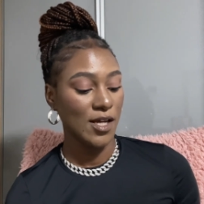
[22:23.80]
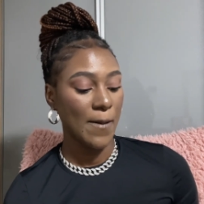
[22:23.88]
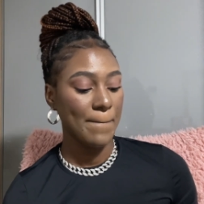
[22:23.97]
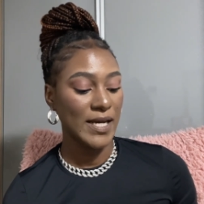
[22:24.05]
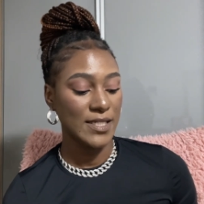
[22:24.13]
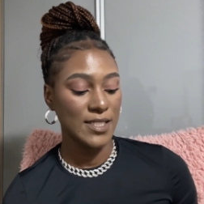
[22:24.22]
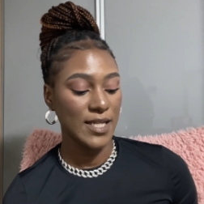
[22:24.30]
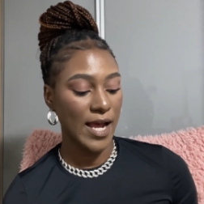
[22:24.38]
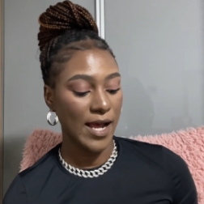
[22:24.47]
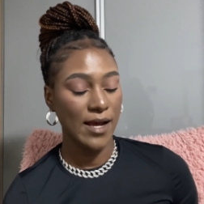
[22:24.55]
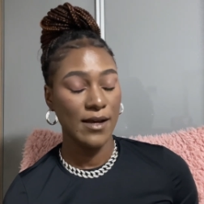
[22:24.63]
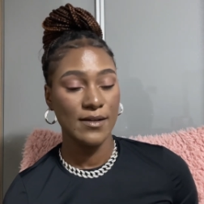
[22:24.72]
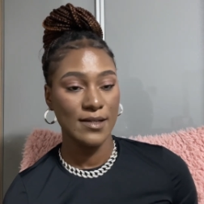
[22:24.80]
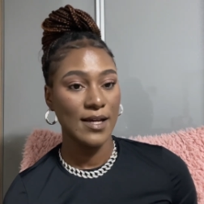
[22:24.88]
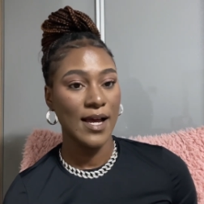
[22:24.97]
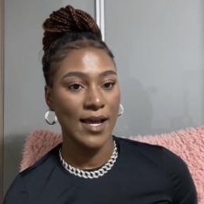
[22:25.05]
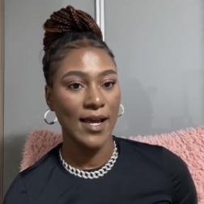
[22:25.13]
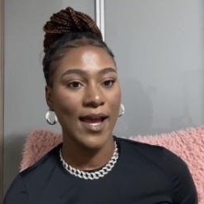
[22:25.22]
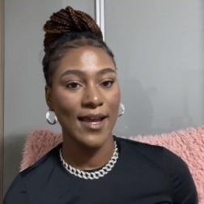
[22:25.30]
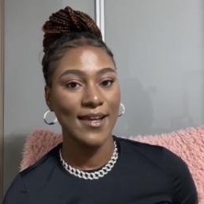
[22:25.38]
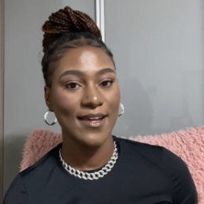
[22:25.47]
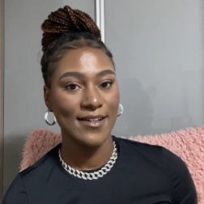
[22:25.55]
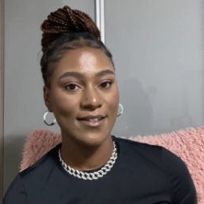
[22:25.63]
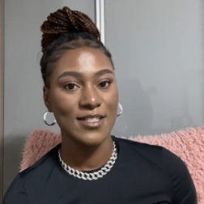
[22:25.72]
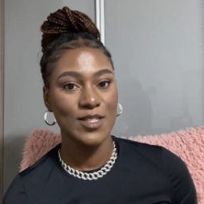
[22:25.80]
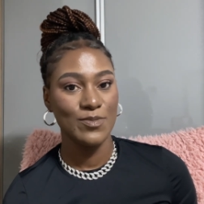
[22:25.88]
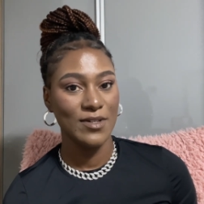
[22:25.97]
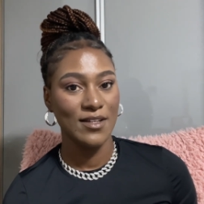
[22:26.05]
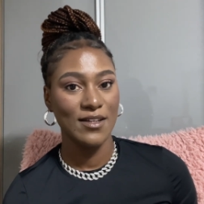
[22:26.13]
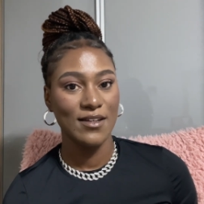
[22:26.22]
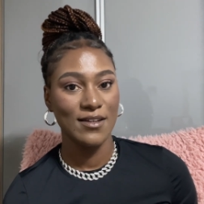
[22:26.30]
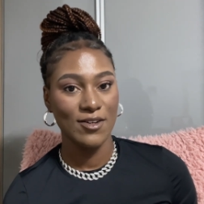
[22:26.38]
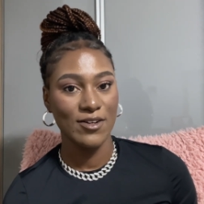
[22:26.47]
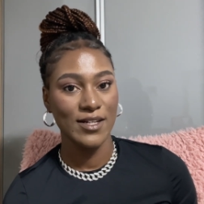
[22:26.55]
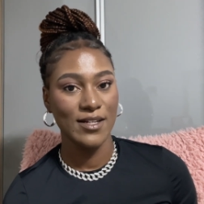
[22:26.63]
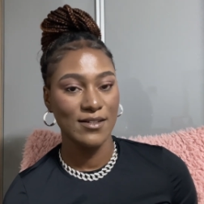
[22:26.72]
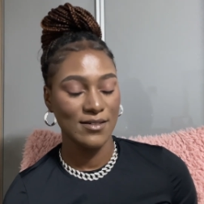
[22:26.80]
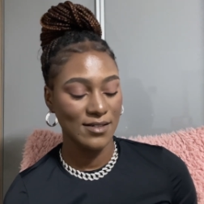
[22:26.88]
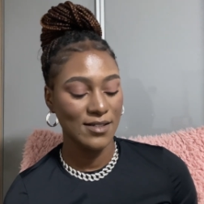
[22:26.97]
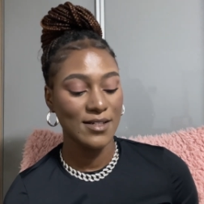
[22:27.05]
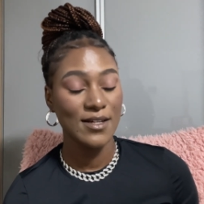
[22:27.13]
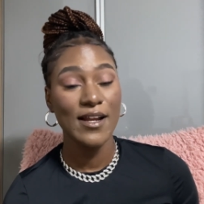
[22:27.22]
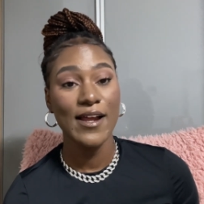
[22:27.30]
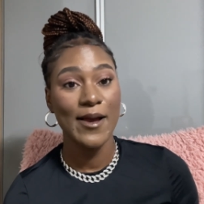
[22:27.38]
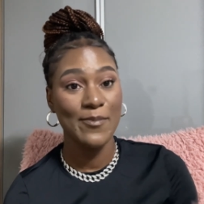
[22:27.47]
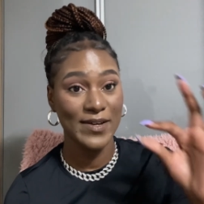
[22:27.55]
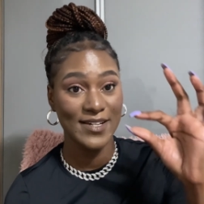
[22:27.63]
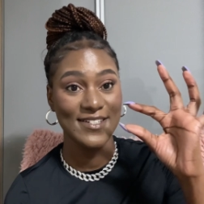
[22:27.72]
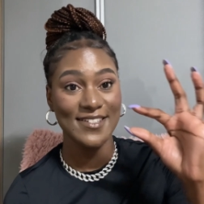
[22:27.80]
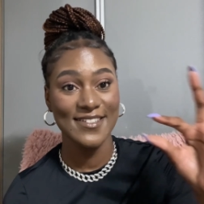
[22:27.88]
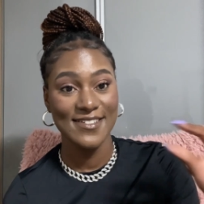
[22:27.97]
But yeah, I can speak Korean a bit.